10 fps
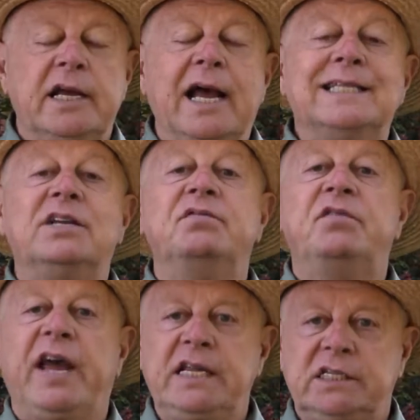As
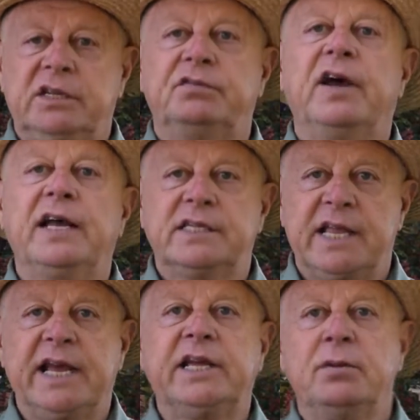invasive as
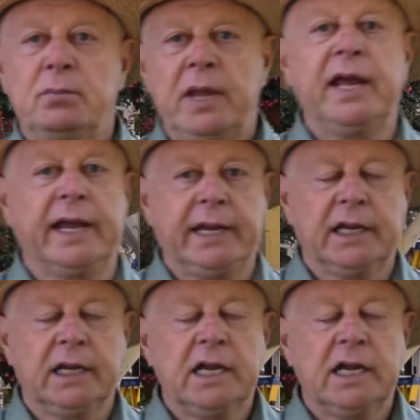they can be,